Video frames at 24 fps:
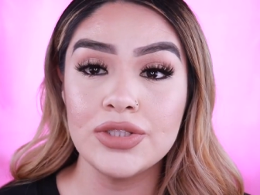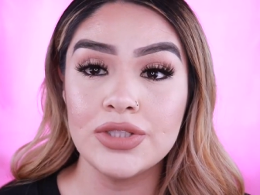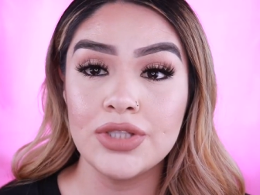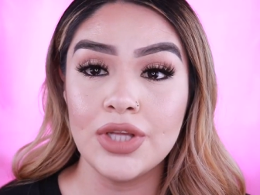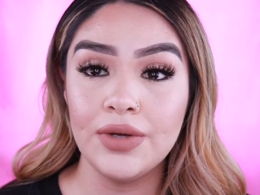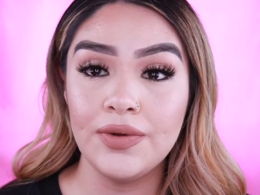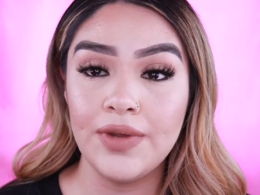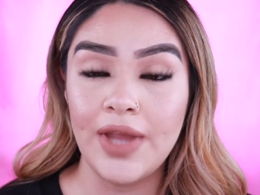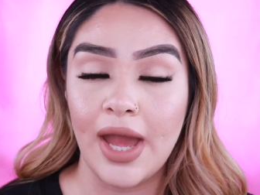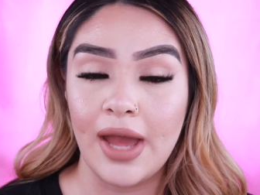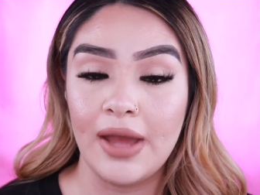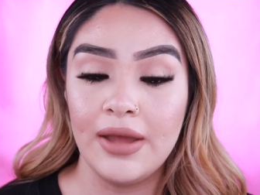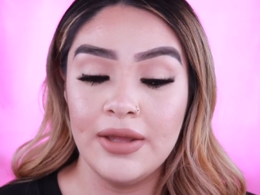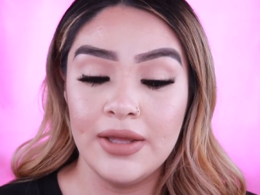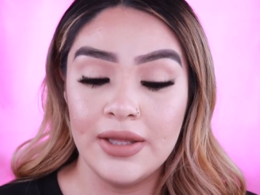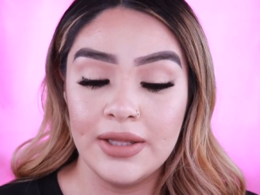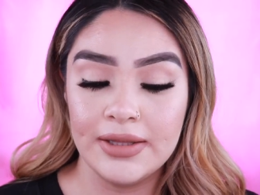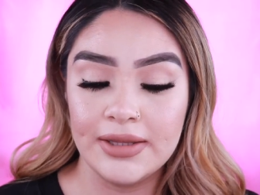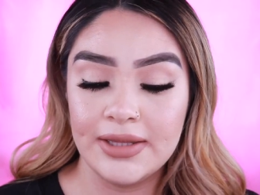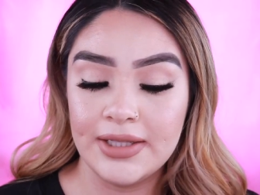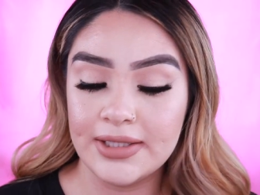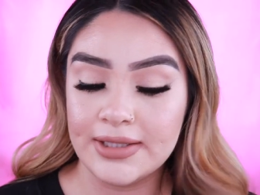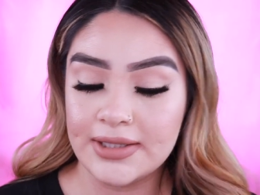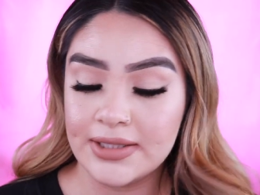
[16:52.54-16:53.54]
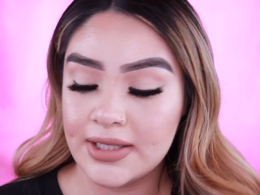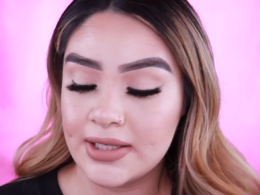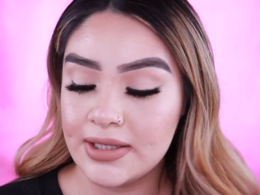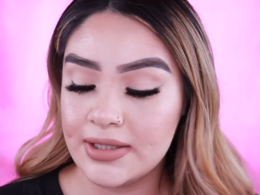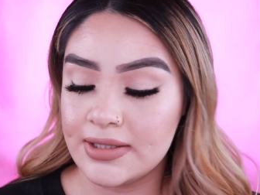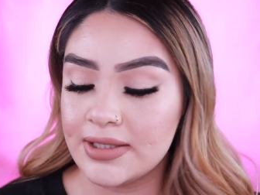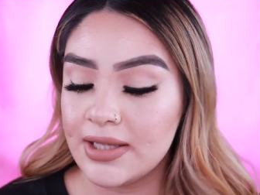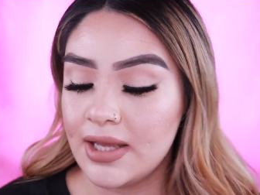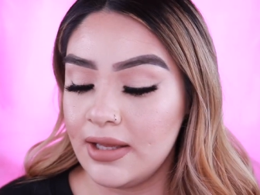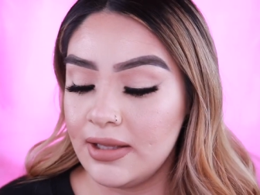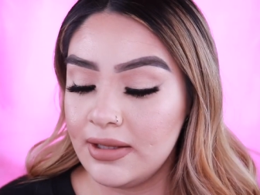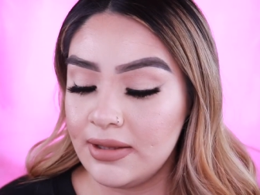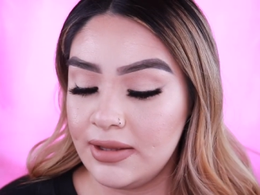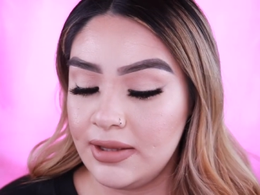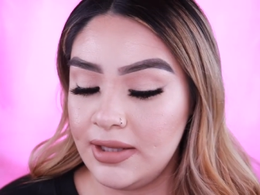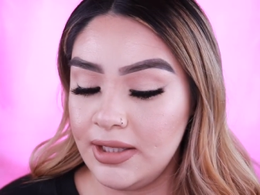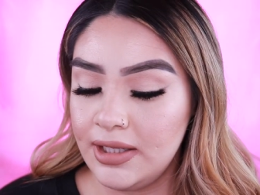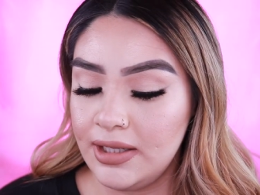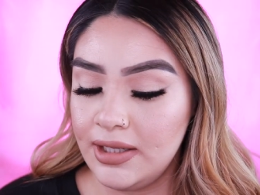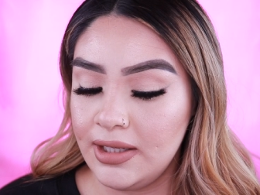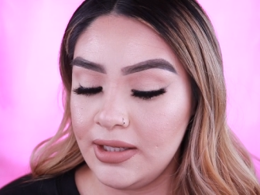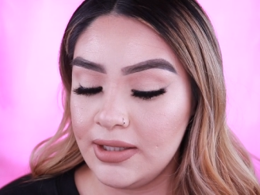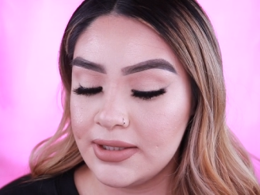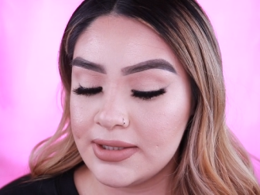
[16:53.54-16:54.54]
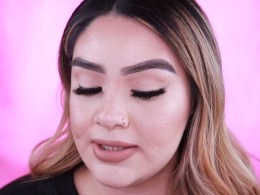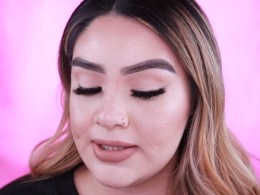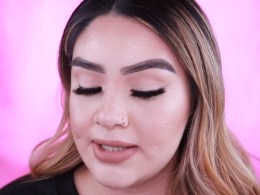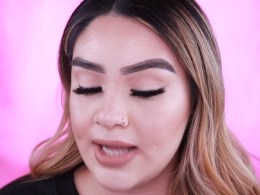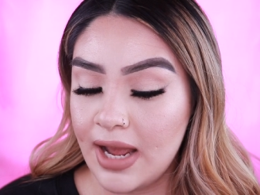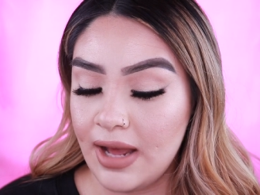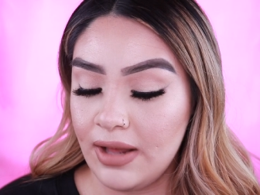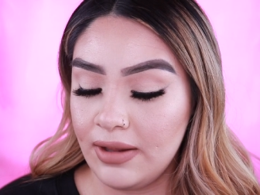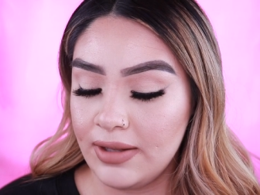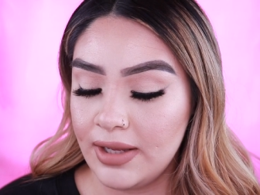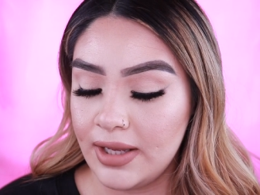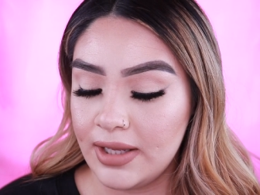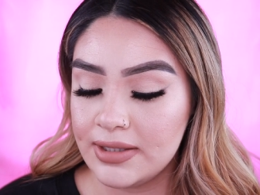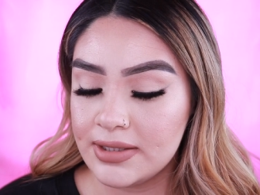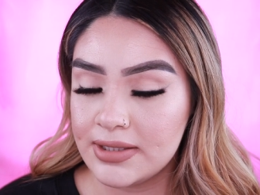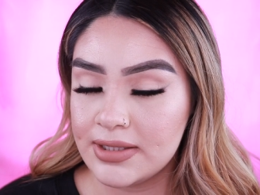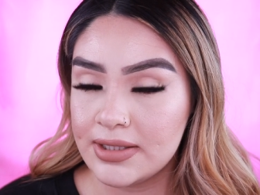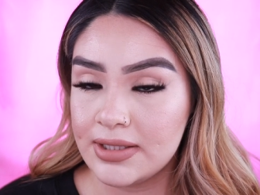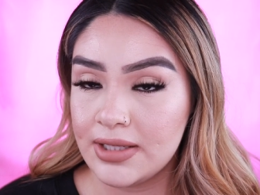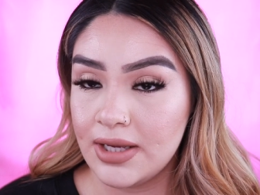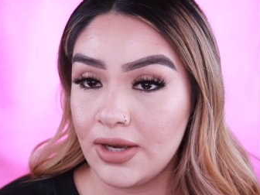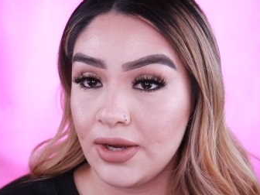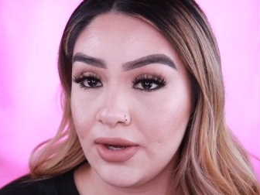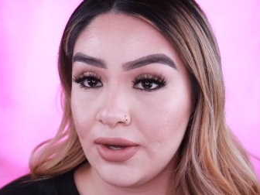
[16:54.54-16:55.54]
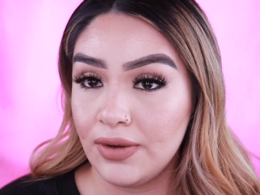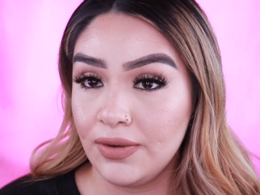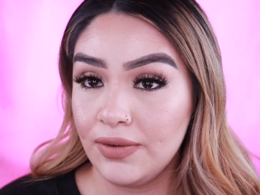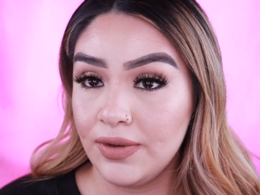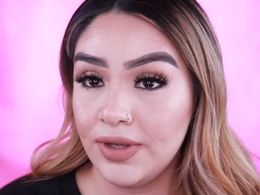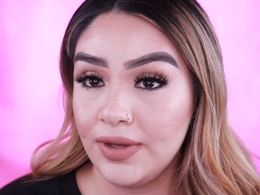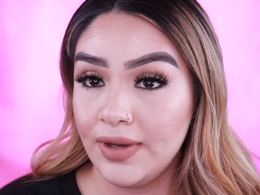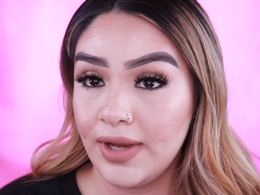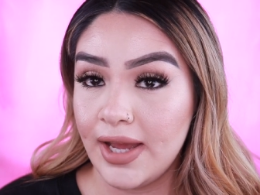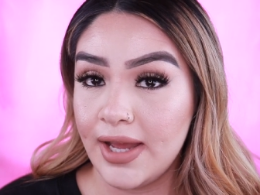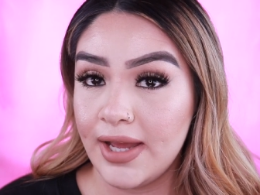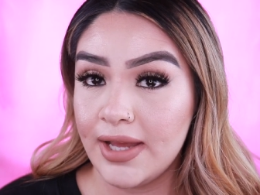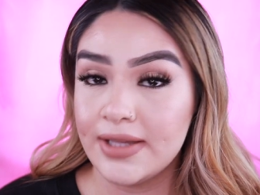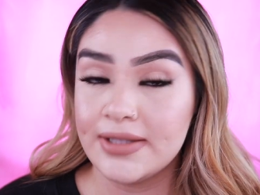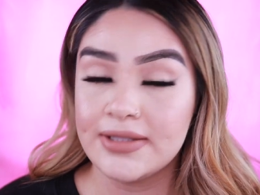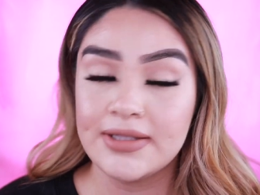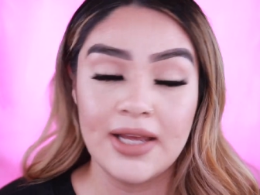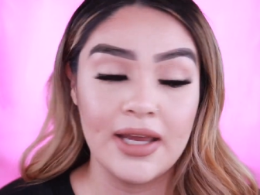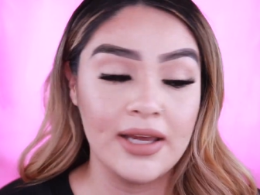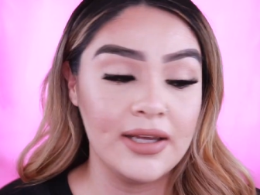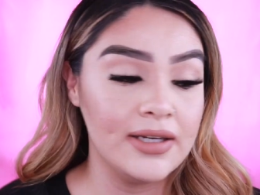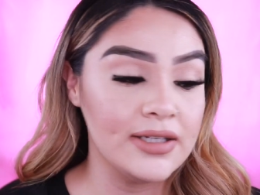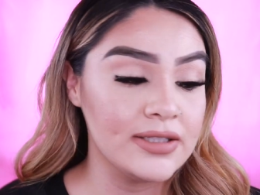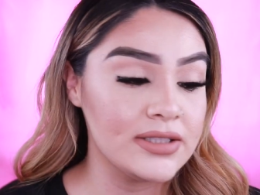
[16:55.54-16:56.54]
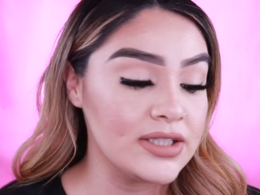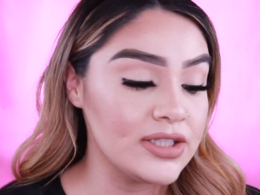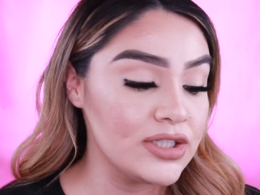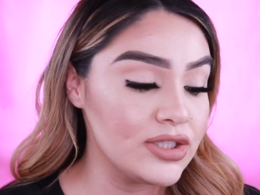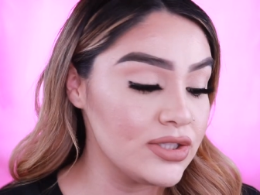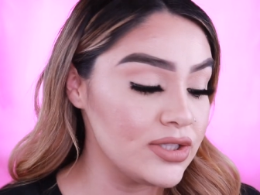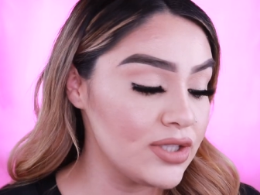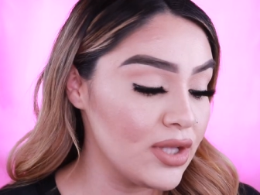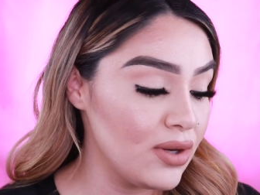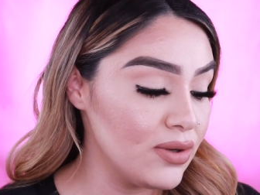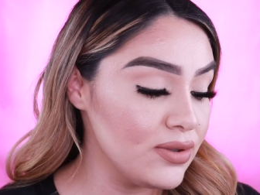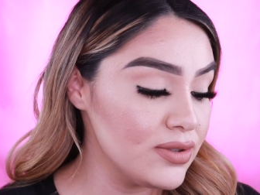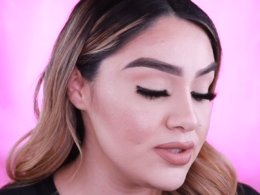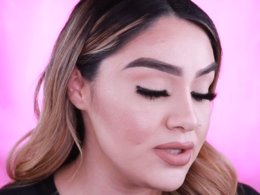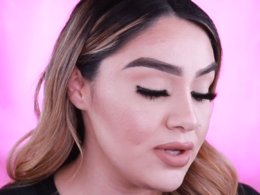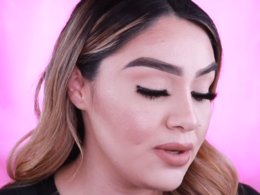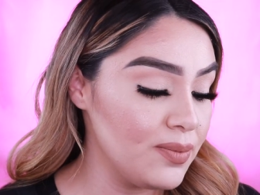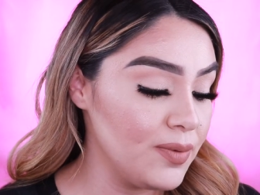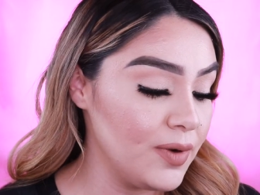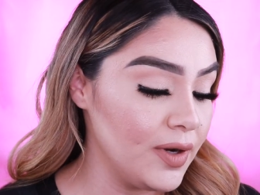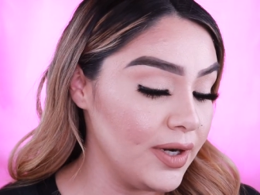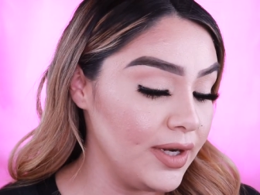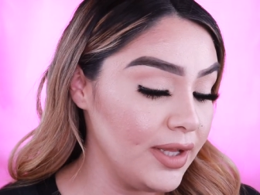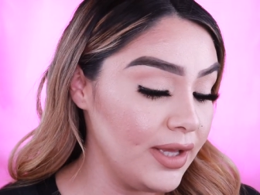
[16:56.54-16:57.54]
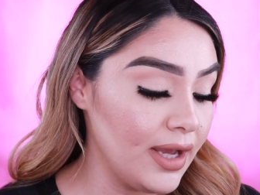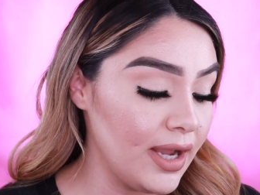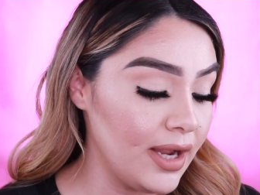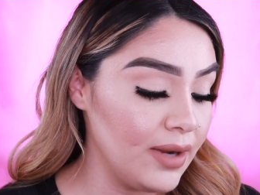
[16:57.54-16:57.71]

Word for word: so yeah, this is the style Instaho, you guys, and it's so, so pretty.